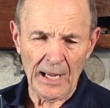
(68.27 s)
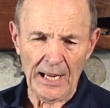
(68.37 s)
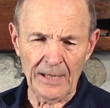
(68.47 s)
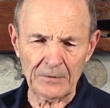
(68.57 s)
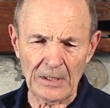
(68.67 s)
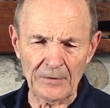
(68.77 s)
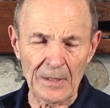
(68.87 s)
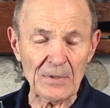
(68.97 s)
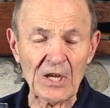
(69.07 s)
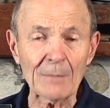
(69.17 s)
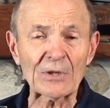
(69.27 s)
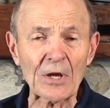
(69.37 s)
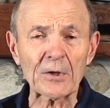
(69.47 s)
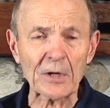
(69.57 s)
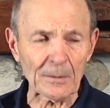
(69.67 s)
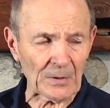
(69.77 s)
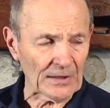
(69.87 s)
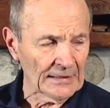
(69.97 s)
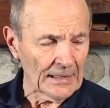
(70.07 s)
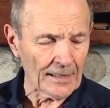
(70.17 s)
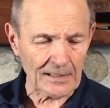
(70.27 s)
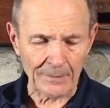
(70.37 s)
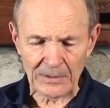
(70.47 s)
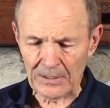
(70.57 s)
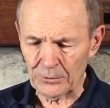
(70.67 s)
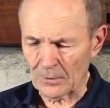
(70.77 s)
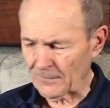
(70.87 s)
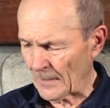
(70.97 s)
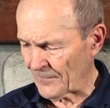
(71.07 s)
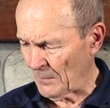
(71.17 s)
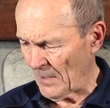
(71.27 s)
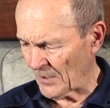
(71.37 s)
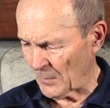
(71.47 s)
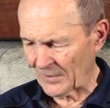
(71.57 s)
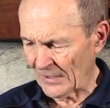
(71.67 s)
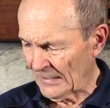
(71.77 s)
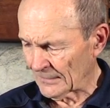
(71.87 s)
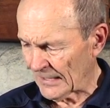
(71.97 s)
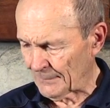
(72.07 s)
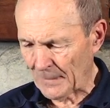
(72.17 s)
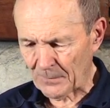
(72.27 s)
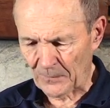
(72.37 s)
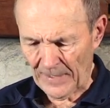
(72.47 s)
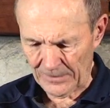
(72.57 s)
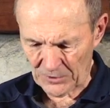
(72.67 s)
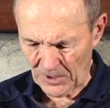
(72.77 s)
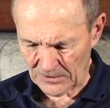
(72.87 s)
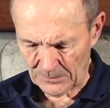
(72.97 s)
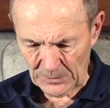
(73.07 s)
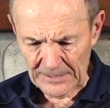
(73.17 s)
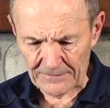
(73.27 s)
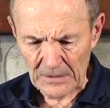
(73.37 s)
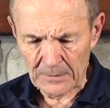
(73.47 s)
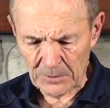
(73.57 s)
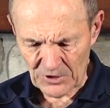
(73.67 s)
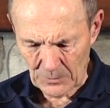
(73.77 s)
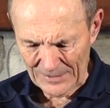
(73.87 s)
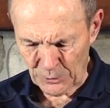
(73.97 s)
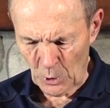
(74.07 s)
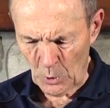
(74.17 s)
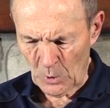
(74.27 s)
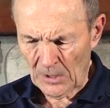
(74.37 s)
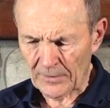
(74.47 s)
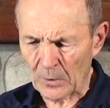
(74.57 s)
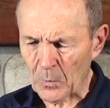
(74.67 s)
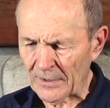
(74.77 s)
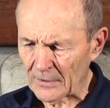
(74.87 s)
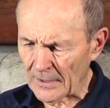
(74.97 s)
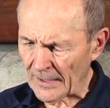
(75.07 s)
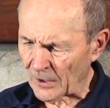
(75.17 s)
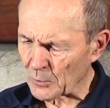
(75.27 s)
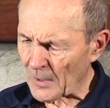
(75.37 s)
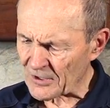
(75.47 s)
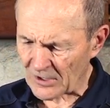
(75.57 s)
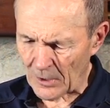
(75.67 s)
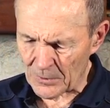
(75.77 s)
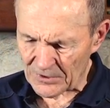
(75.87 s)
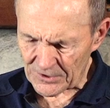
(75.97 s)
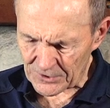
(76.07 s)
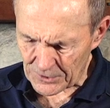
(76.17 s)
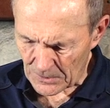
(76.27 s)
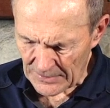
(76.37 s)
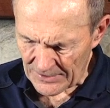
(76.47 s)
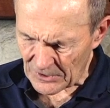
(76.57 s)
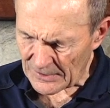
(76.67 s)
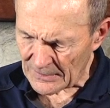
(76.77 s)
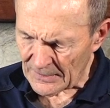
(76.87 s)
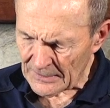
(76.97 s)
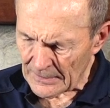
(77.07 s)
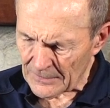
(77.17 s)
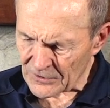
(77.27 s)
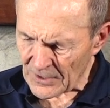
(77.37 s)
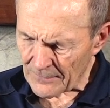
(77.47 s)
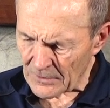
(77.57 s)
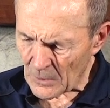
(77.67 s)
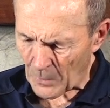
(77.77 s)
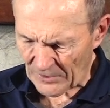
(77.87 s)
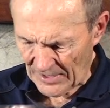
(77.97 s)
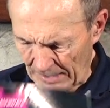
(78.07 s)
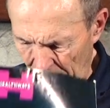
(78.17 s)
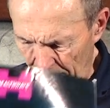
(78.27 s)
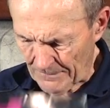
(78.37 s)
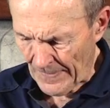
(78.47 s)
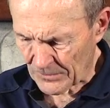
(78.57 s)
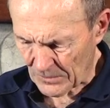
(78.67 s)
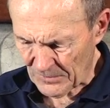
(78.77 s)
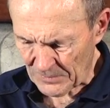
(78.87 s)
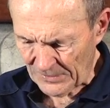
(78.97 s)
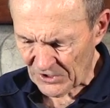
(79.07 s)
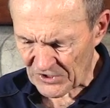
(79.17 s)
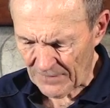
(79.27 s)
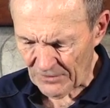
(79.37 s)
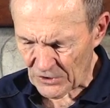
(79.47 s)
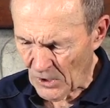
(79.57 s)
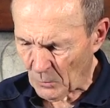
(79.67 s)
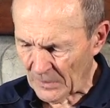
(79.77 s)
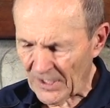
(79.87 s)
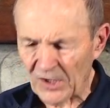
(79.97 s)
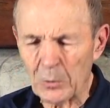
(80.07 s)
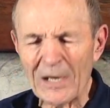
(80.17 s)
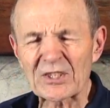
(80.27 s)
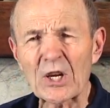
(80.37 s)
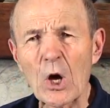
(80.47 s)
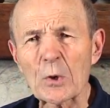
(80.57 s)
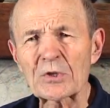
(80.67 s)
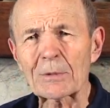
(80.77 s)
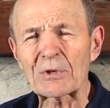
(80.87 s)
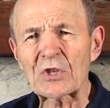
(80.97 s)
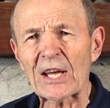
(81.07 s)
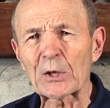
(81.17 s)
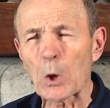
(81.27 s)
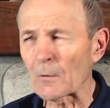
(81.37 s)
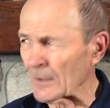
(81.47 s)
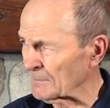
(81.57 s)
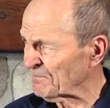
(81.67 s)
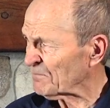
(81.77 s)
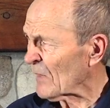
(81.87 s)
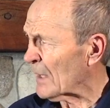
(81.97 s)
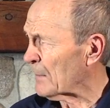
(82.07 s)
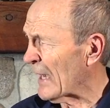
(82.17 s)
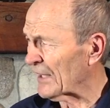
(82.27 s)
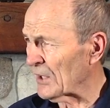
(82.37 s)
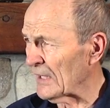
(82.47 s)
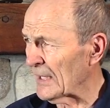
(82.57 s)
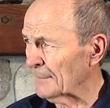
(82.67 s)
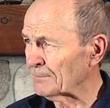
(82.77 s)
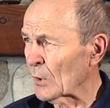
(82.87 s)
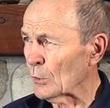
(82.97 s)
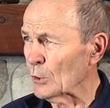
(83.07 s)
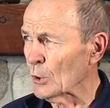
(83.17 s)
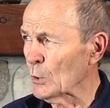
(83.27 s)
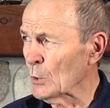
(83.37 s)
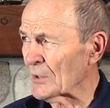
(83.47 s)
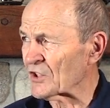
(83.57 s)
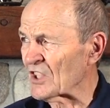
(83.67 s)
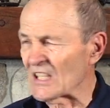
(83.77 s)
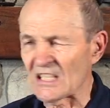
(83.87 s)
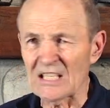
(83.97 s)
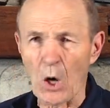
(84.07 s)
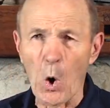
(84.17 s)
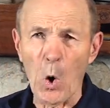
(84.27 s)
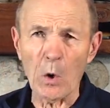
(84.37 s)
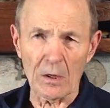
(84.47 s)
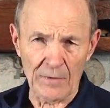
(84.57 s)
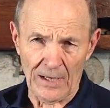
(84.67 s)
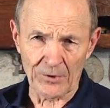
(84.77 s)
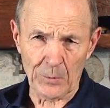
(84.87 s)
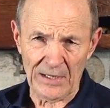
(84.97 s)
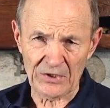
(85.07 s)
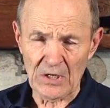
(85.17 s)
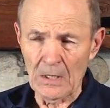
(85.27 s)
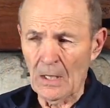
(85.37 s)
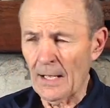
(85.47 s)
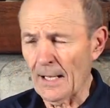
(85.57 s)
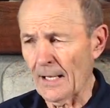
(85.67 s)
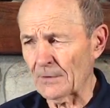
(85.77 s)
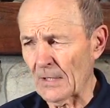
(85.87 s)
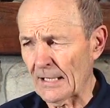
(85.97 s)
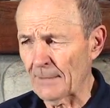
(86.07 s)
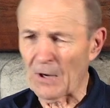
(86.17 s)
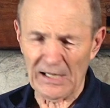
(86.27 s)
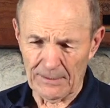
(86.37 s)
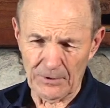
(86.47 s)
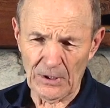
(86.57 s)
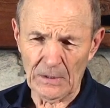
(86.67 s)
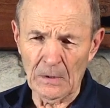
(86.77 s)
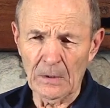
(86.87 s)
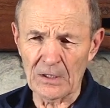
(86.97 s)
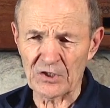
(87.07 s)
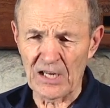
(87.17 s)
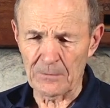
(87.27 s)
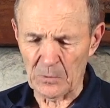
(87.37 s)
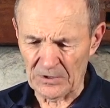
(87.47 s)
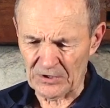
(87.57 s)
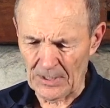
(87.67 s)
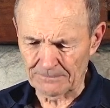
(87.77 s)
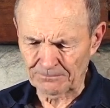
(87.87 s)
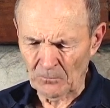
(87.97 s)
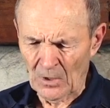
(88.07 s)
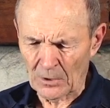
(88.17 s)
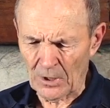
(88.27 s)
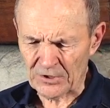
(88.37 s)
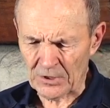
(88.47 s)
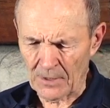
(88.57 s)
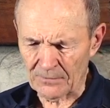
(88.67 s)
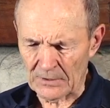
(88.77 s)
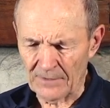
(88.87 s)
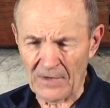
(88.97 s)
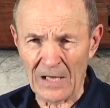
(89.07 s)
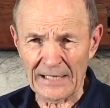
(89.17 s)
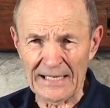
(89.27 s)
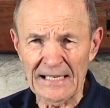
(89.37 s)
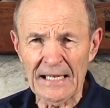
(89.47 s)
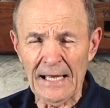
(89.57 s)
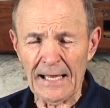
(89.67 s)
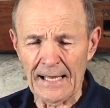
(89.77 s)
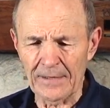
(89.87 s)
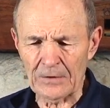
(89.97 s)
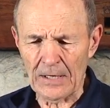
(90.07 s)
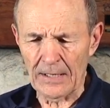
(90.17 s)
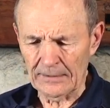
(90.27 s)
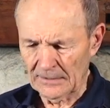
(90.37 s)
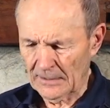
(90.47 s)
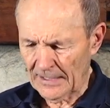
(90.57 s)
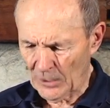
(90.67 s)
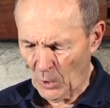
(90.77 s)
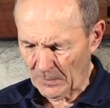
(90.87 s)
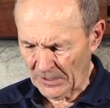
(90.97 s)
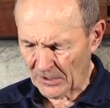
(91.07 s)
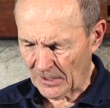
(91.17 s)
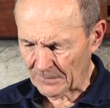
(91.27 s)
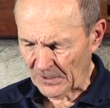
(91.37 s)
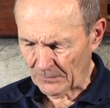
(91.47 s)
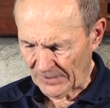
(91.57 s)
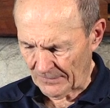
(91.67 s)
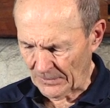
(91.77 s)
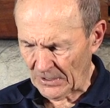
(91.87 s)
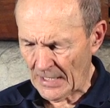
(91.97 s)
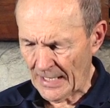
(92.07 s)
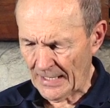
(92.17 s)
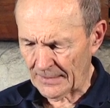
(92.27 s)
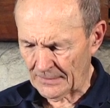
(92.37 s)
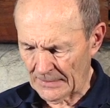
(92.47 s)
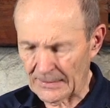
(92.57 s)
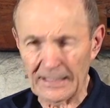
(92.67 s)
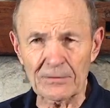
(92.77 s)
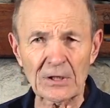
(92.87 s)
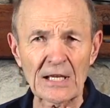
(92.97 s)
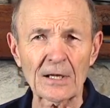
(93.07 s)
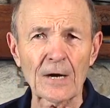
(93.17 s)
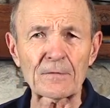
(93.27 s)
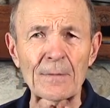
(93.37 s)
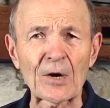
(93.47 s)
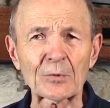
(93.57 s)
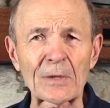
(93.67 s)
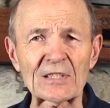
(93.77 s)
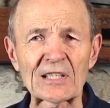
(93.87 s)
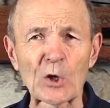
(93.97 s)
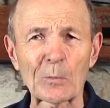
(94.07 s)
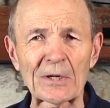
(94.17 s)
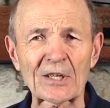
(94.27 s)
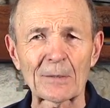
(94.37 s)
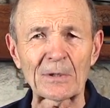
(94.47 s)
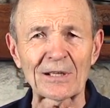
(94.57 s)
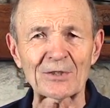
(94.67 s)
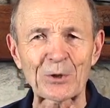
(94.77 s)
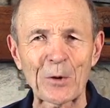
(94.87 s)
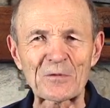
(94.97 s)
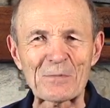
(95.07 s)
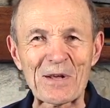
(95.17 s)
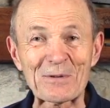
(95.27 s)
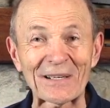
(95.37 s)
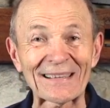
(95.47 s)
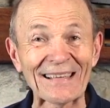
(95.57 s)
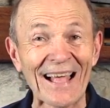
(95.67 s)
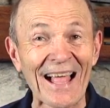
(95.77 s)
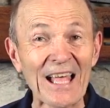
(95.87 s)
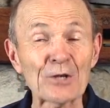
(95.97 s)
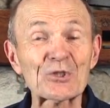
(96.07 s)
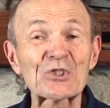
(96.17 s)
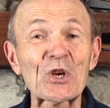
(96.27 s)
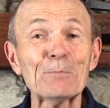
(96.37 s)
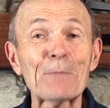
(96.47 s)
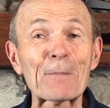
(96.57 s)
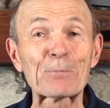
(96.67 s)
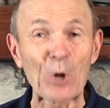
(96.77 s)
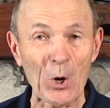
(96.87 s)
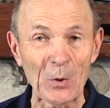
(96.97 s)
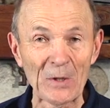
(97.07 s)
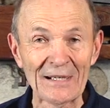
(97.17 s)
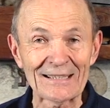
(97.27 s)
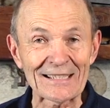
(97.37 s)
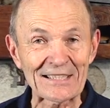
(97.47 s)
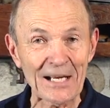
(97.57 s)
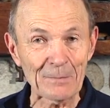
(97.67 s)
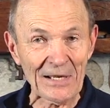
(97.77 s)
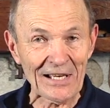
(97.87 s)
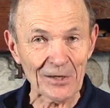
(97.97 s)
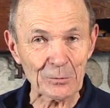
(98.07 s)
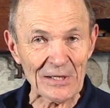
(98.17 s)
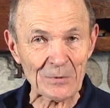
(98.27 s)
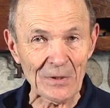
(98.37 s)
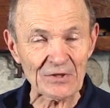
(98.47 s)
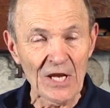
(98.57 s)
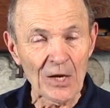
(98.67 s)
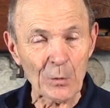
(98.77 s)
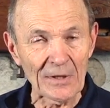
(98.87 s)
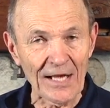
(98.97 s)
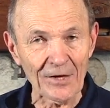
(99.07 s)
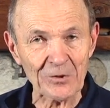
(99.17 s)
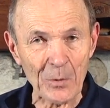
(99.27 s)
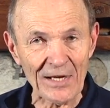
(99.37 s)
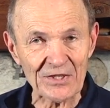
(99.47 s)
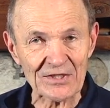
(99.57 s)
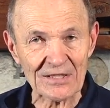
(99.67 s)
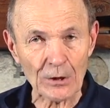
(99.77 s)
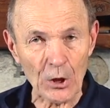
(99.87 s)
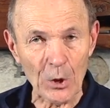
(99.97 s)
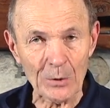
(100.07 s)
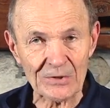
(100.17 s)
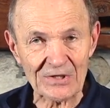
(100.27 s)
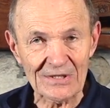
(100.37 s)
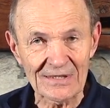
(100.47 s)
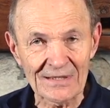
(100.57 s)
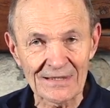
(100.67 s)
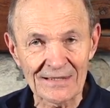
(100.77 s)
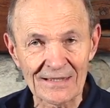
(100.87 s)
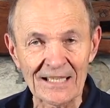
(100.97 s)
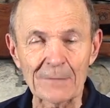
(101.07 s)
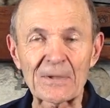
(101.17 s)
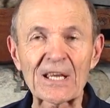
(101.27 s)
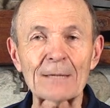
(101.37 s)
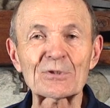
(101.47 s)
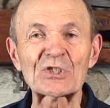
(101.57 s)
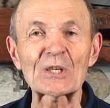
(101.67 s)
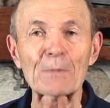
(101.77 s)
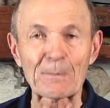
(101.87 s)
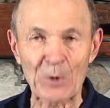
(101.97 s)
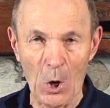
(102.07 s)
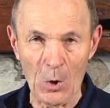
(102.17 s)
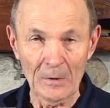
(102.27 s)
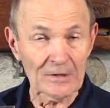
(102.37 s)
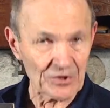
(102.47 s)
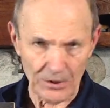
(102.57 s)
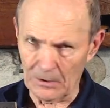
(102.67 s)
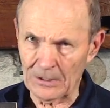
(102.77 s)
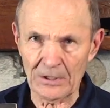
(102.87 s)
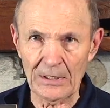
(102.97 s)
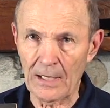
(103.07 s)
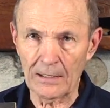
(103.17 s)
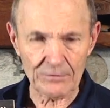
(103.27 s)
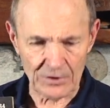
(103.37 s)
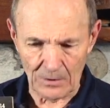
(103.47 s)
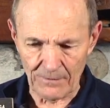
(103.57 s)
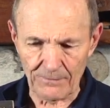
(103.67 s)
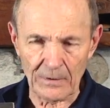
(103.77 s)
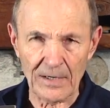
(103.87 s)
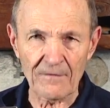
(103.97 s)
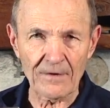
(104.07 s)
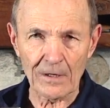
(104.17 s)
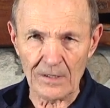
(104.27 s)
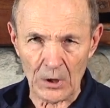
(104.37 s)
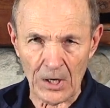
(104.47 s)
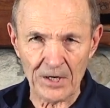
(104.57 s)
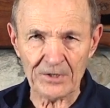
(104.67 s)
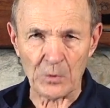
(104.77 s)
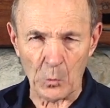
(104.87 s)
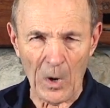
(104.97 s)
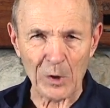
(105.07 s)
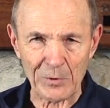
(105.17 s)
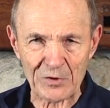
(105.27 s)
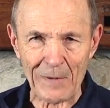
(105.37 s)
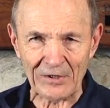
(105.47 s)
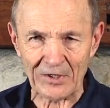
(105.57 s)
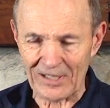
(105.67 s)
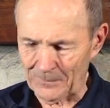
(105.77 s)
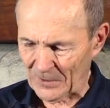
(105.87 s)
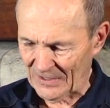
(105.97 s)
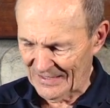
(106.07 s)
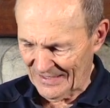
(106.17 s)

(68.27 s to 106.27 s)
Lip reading: And they became another company, a company that you're very familiar with. A lot of people find this hard to believe, but it's quite true that when Healthways closed, this is their 1971 catalog, so it must have been the 70s. When Healthways closed, they were taken over by the new CEO of Healthways, and he bought everything. His name was Gustav Davali, and he opened a company with everything he had, everything he got from Healthways. He opened a company that you're all familiar with. Yeah, Scuba Pro. You see how big Healthways was? When Healthways closed, it became Scuba Pro. Still here today, it's still a very, very large and well-respected company.